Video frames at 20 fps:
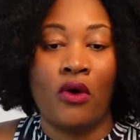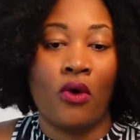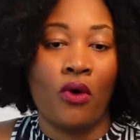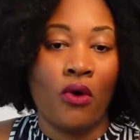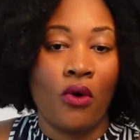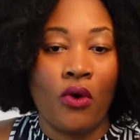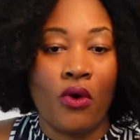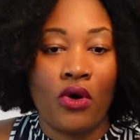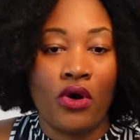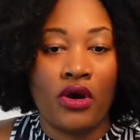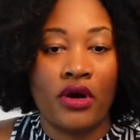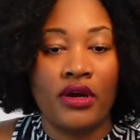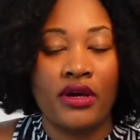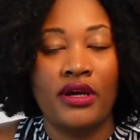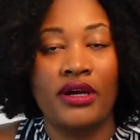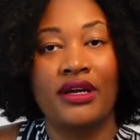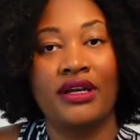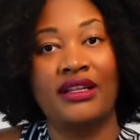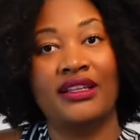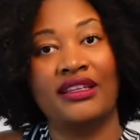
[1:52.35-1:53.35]
Or
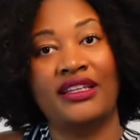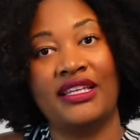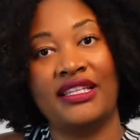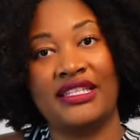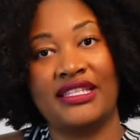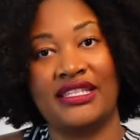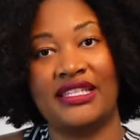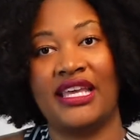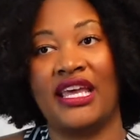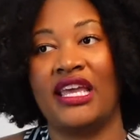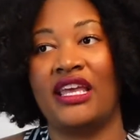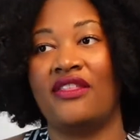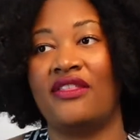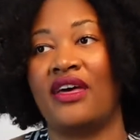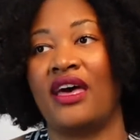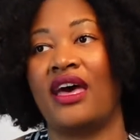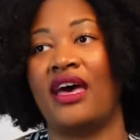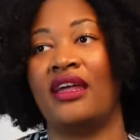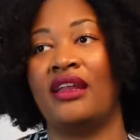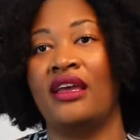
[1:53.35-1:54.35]
let's say
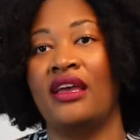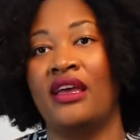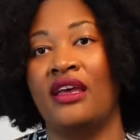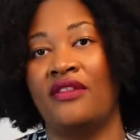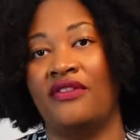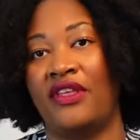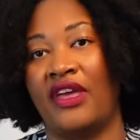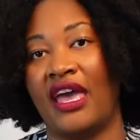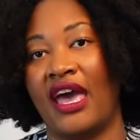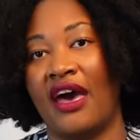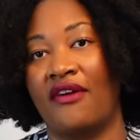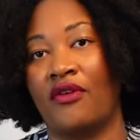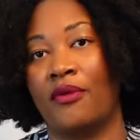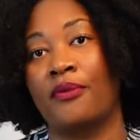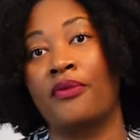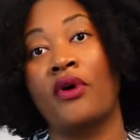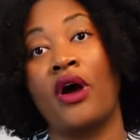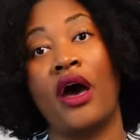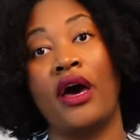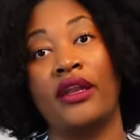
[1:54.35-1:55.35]
that they have a
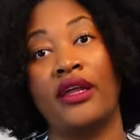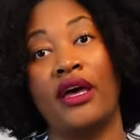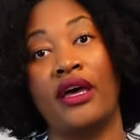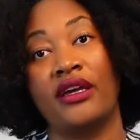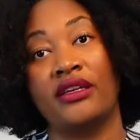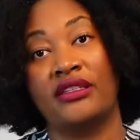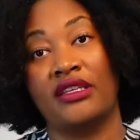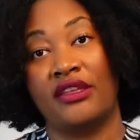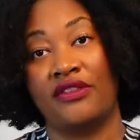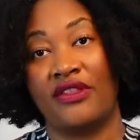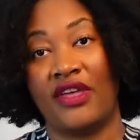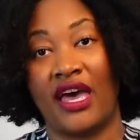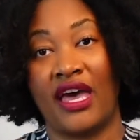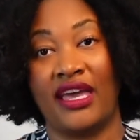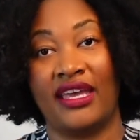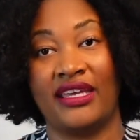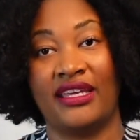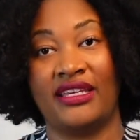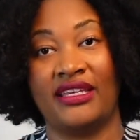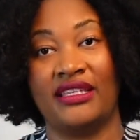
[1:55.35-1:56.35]
product
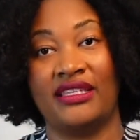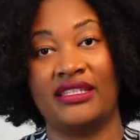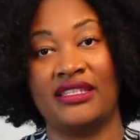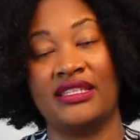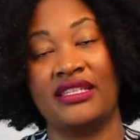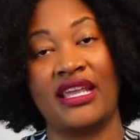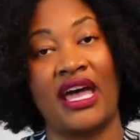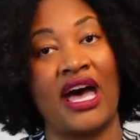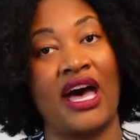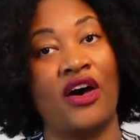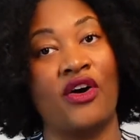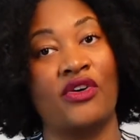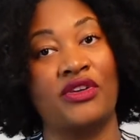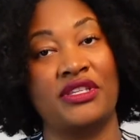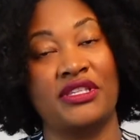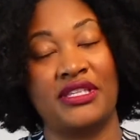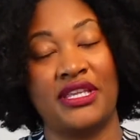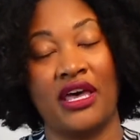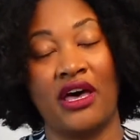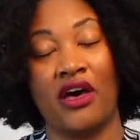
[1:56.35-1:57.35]
that is not on
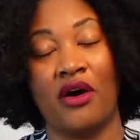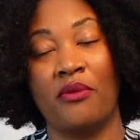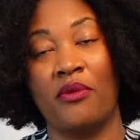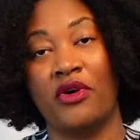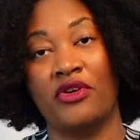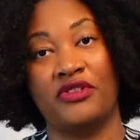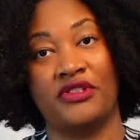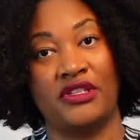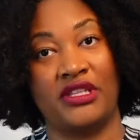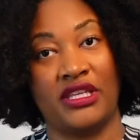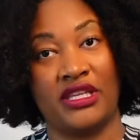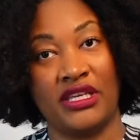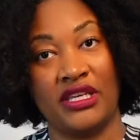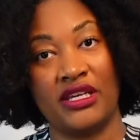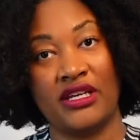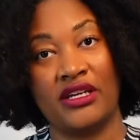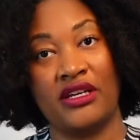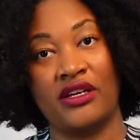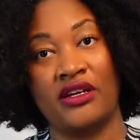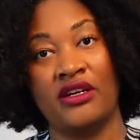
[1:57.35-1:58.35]
sale most of the
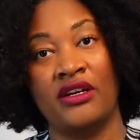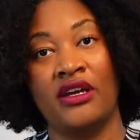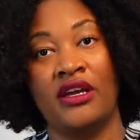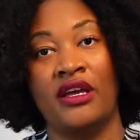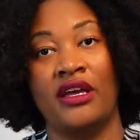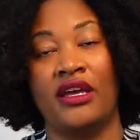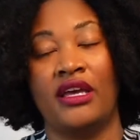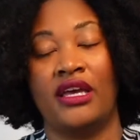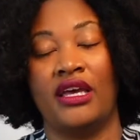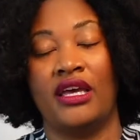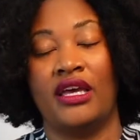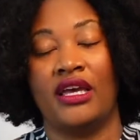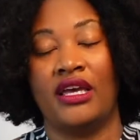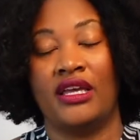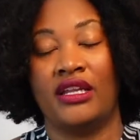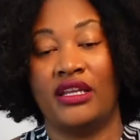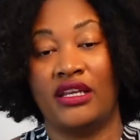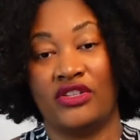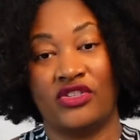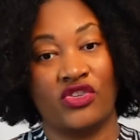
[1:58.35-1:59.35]
year
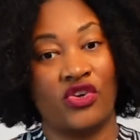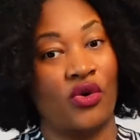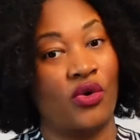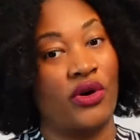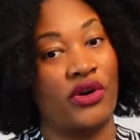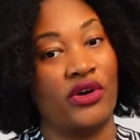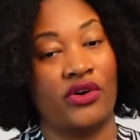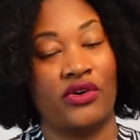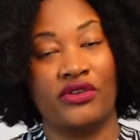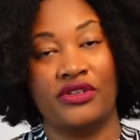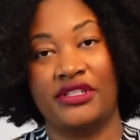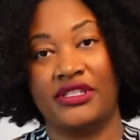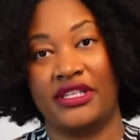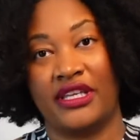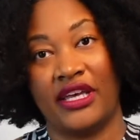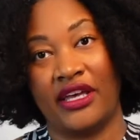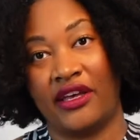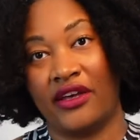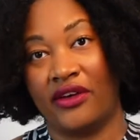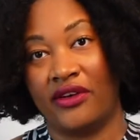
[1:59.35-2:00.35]
and it's going on
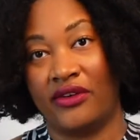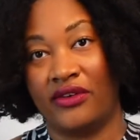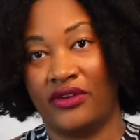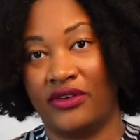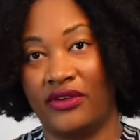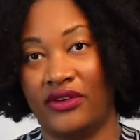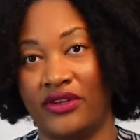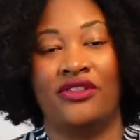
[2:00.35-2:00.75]
sale.